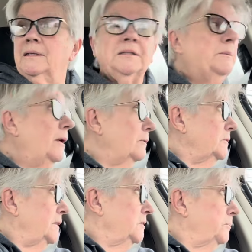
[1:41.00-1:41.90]
Tomorrow
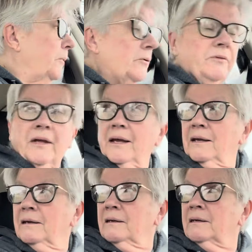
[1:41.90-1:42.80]
is his birthday.
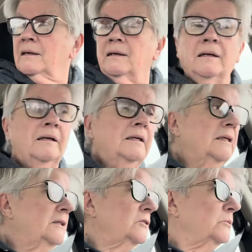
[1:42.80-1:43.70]

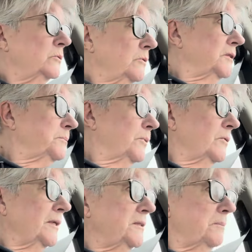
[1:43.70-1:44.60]
We'll do his
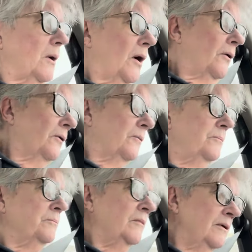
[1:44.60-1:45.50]
birthday tomorrow.
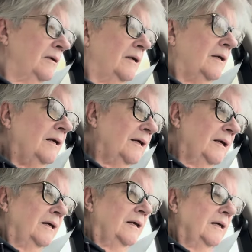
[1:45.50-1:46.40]

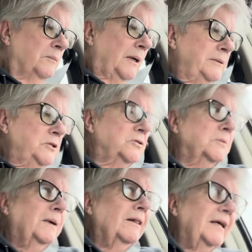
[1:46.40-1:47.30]
I probably should
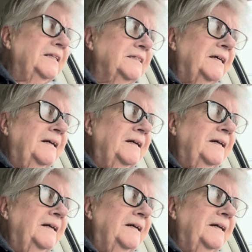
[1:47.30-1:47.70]
turn my lights